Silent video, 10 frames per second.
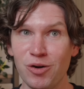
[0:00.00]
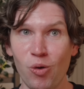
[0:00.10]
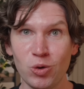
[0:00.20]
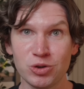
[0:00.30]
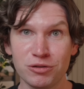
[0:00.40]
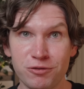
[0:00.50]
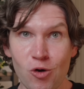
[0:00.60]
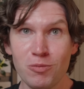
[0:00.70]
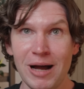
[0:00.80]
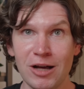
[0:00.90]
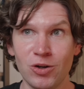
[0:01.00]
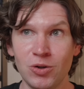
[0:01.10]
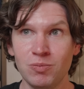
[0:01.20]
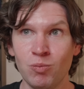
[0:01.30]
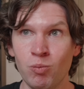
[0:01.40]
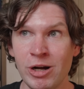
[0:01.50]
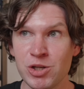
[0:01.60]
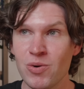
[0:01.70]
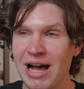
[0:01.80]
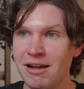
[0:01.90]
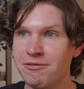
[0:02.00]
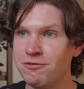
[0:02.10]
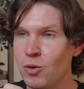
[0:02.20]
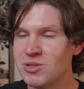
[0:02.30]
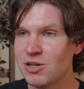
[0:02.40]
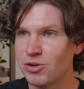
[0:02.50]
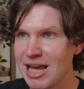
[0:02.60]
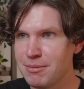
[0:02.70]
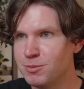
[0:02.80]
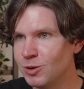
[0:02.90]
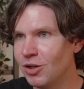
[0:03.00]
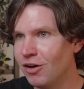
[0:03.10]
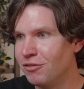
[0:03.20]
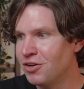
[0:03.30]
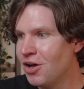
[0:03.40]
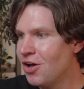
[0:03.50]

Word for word: an older phone model, while you have phones that are capable of,